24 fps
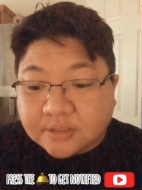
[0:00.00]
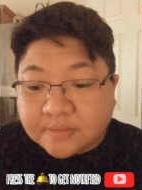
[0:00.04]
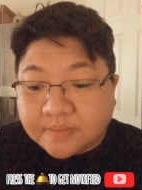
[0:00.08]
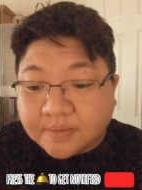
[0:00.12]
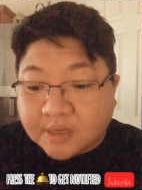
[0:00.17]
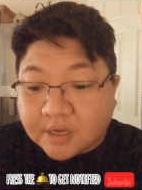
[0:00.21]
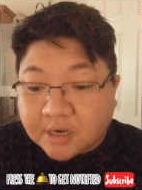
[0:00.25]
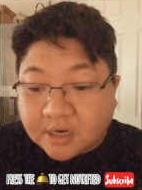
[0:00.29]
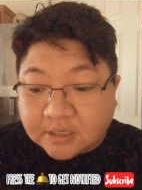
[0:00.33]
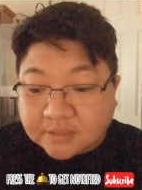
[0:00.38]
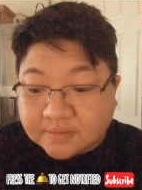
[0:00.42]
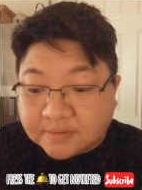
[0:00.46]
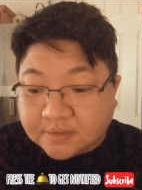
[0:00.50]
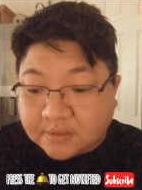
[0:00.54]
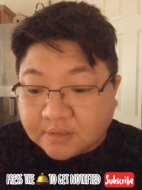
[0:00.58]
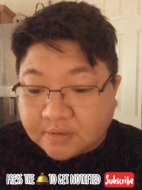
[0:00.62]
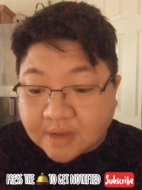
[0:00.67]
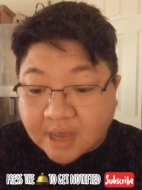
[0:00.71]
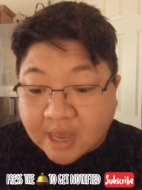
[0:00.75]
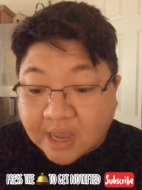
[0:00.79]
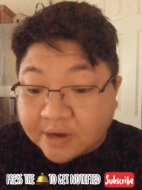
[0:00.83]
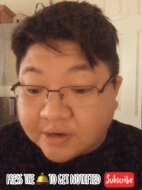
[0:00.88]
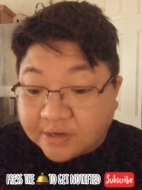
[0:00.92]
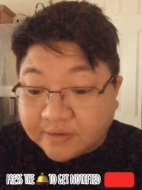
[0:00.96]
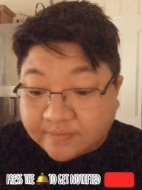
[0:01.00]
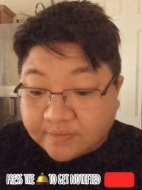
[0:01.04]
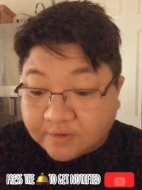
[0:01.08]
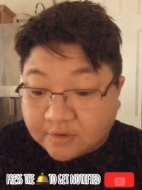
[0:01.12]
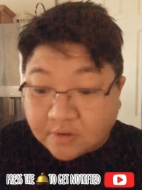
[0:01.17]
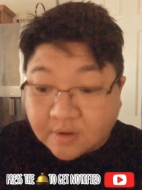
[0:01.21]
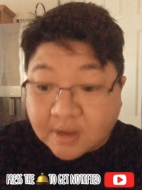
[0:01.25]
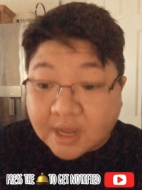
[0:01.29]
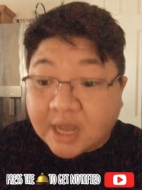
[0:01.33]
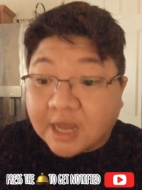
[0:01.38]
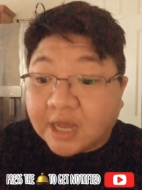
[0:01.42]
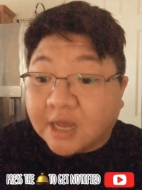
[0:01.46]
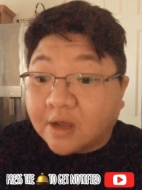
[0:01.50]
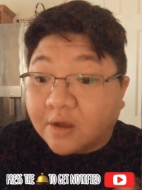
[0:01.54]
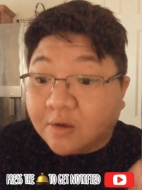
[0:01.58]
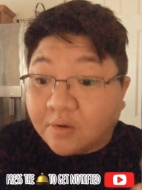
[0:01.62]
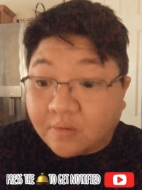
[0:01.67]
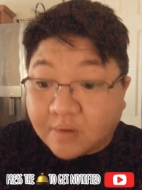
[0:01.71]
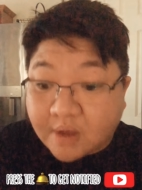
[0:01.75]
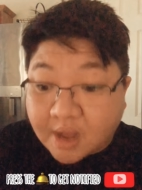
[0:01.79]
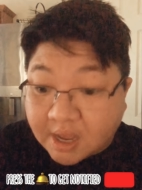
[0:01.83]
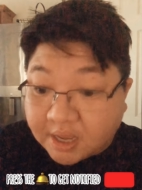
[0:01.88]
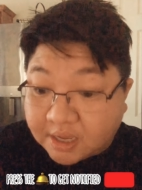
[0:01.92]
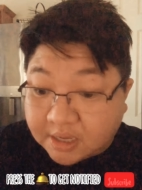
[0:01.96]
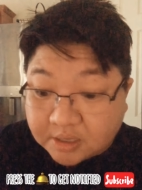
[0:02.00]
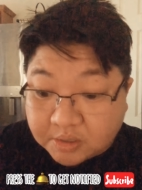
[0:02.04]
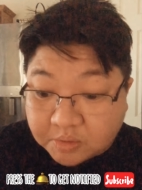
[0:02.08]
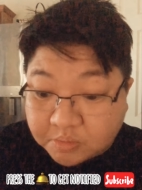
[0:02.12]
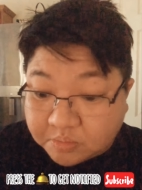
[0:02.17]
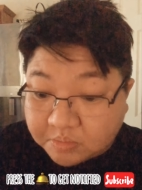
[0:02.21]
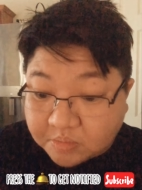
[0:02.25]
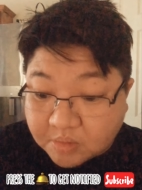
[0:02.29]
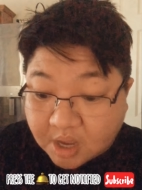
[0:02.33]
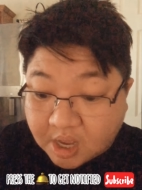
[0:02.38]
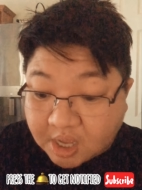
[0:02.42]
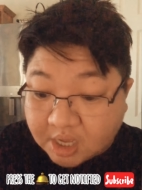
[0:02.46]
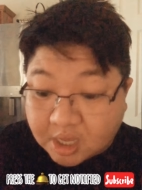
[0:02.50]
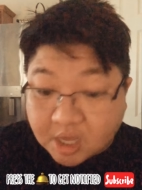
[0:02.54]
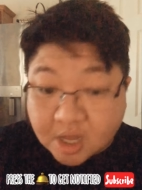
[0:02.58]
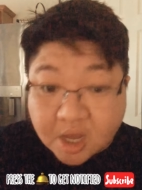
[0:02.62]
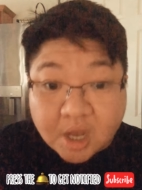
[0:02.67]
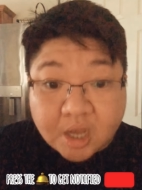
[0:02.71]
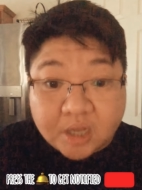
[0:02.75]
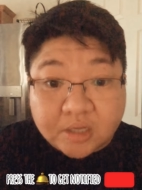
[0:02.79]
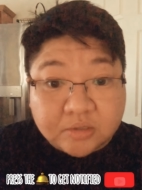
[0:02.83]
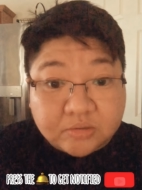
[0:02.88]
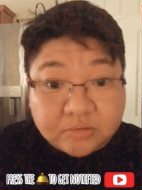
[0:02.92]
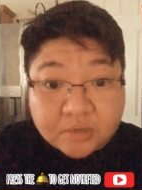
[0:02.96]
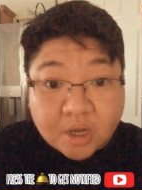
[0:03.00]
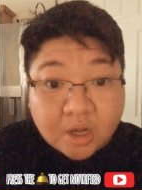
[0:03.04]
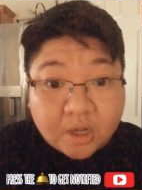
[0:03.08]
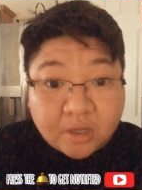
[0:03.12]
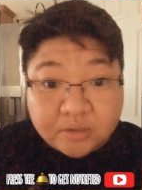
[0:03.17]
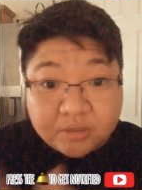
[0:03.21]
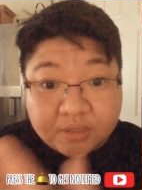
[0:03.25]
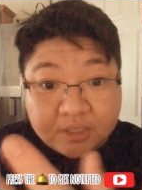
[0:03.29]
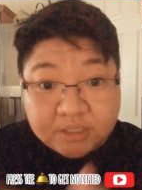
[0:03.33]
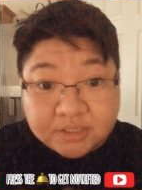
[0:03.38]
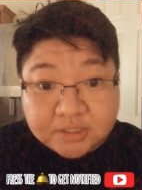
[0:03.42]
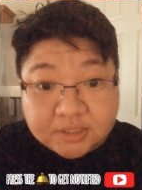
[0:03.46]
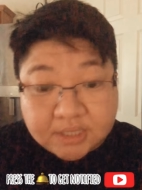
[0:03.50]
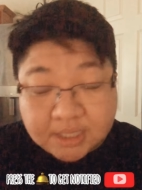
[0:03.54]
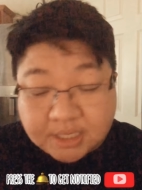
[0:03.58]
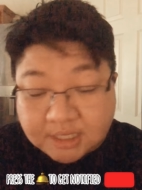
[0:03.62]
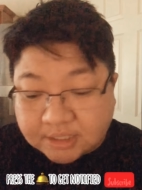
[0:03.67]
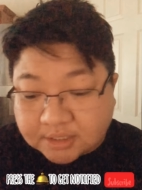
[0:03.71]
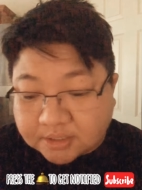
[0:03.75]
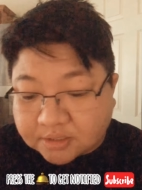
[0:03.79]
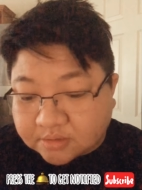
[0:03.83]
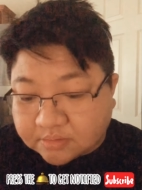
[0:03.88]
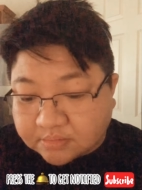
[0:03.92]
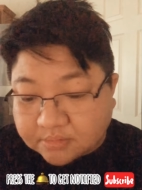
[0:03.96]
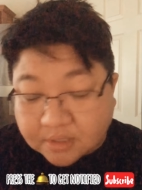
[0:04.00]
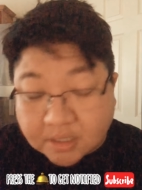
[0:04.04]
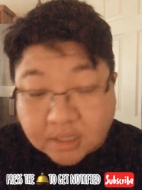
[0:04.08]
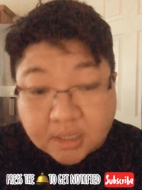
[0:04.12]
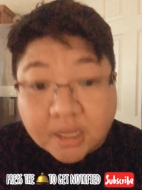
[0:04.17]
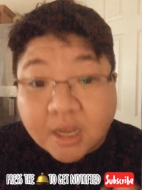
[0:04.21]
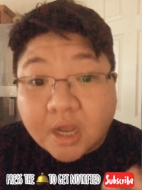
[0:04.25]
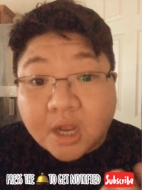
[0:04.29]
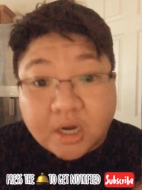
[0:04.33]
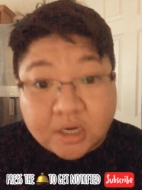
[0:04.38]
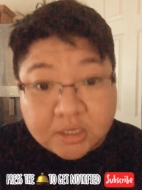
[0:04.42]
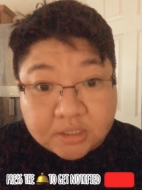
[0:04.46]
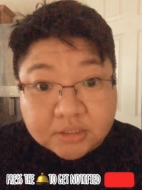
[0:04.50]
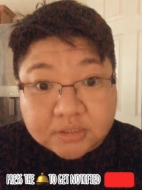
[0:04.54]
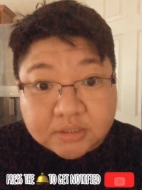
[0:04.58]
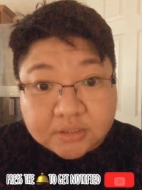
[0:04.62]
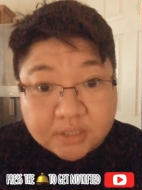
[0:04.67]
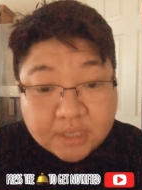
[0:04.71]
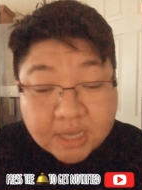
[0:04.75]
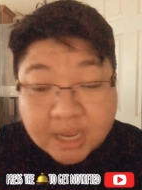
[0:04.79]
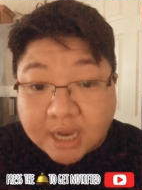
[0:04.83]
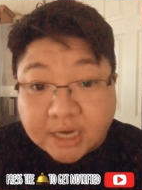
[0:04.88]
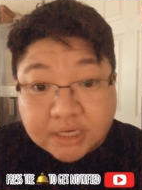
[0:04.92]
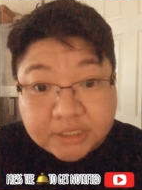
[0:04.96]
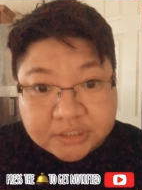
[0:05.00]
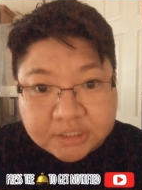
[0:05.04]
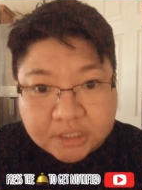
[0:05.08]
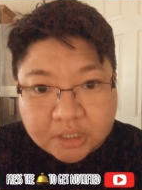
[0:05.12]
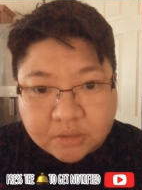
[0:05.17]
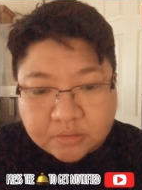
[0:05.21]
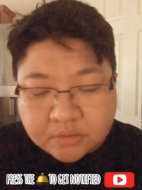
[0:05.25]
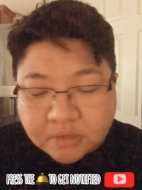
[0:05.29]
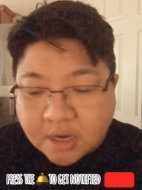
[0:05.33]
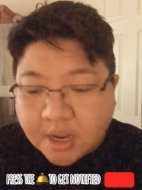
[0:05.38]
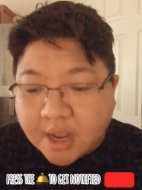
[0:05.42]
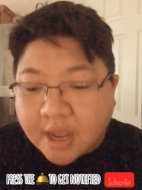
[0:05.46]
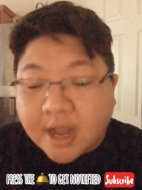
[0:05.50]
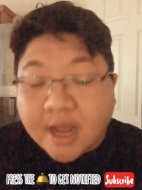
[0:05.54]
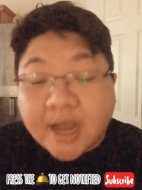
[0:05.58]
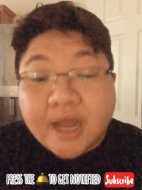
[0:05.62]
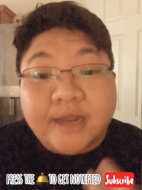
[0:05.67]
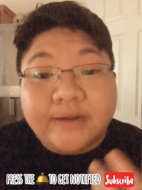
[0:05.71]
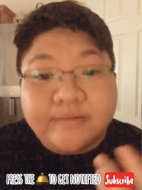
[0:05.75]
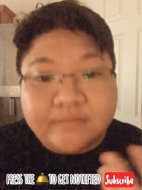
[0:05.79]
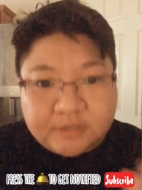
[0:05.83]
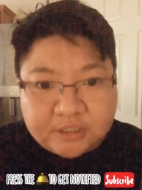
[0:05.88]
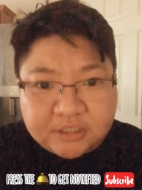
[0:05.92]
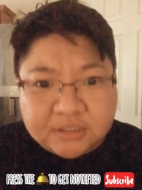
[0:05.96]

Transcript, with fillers: to be honest with you, I don't even know how I I got all these things honestly, I don't. I'm